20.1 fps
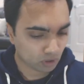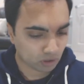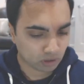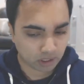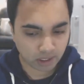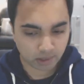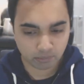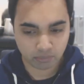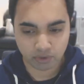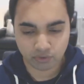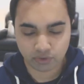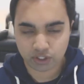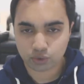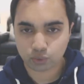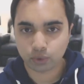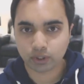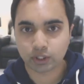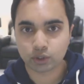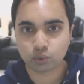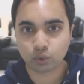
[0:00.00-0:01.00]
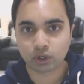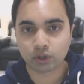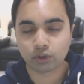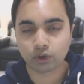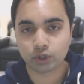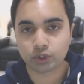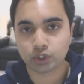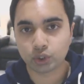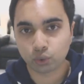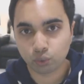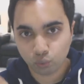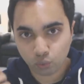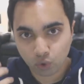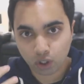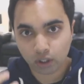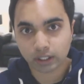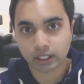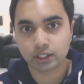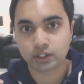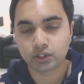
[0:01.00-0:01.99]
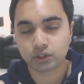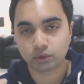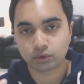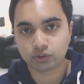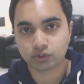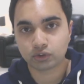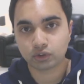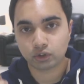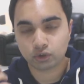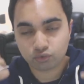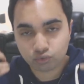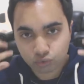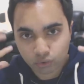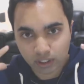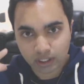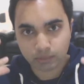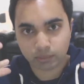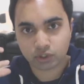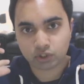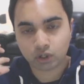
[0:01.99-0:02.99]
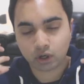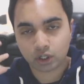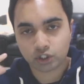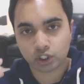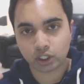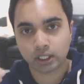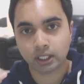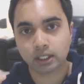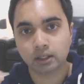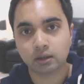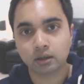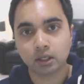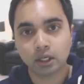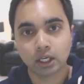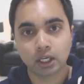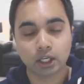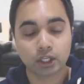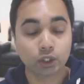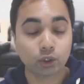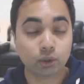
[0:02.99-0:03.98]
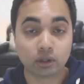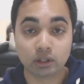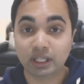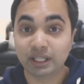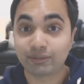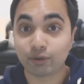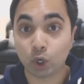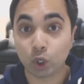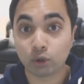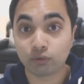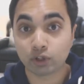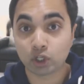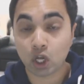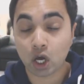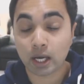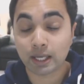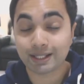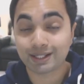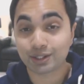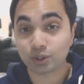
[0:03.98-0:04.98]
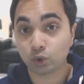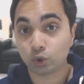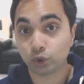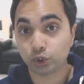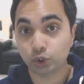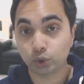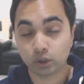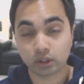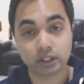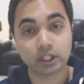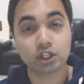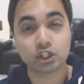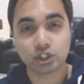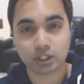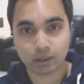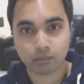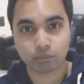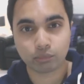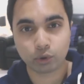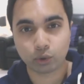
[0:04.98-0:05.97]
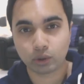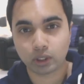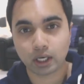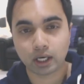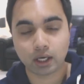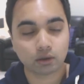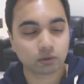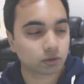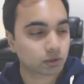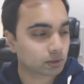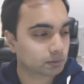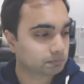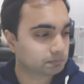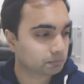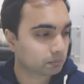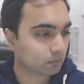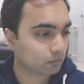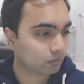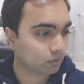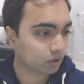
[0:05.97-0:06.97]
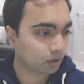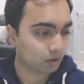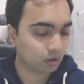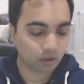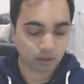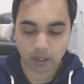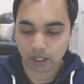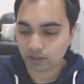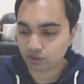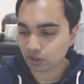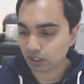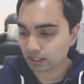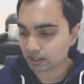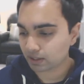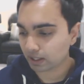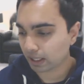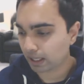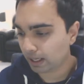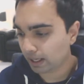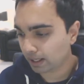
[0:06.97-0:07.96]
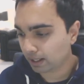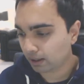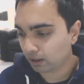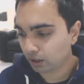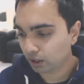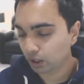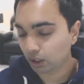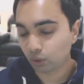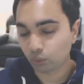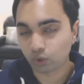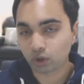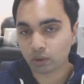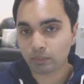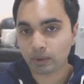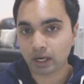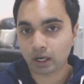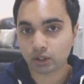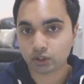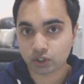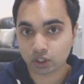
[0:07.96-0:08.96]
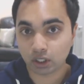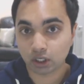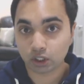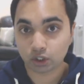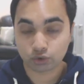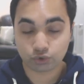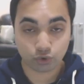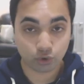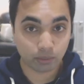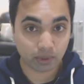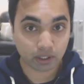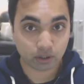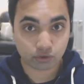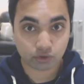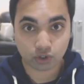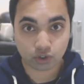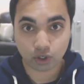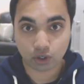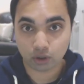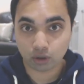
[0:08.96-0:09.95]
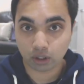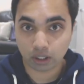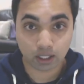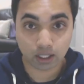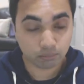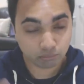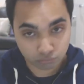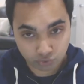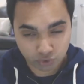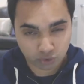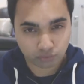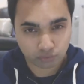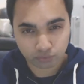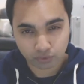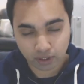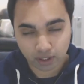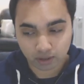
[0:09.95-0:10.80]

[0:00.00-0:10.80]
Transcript: Um, this one is one of those you work into your, really massage it in. You can leave it overnight, or you can then shampoo it out. Okay, so that's the hair. What about uh, grooming? So uh, sort of.